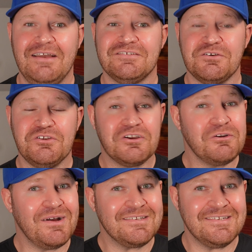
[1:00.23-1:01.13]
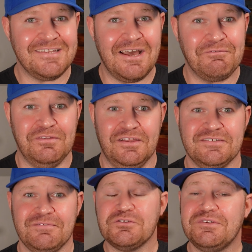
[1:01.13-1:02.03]
And so you're going to want to sit down for
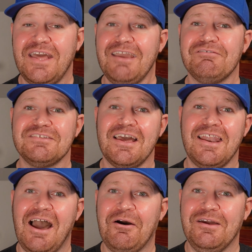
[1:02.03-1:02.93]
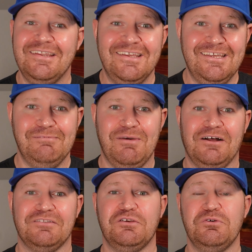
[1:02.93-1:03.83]
this. So Dave sent out an
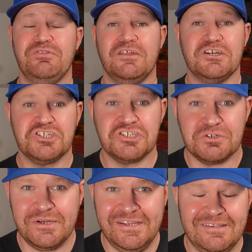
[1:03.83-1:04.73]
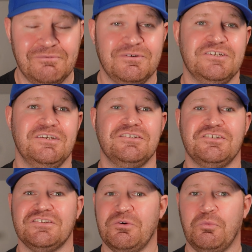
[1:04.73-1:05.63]
email to The Street, which is
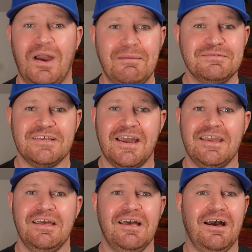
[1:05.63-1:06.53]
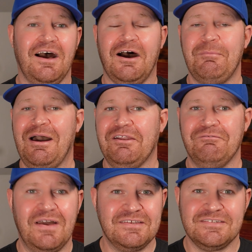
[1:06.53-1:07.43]
just a website about
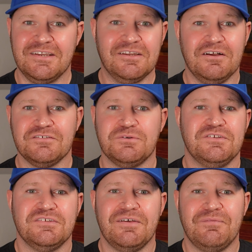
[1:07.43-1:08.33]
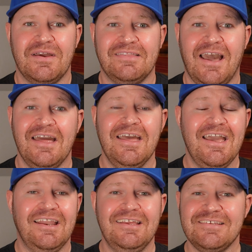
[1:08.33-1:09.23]
investing and all sorts of stuff like that.
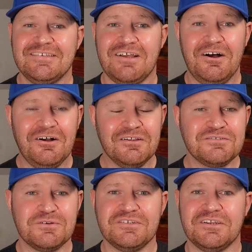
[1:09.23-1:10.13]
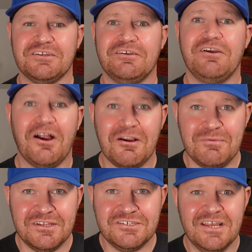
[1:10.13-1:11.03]
And he says all sorts of
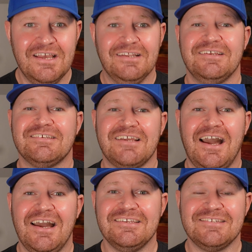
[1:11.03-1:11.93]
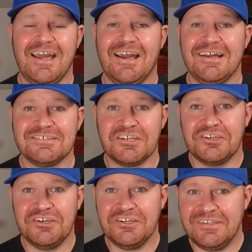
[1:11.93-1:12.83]
garbage disguised as
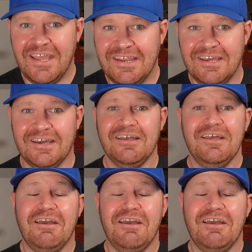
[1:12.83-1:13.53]
good data.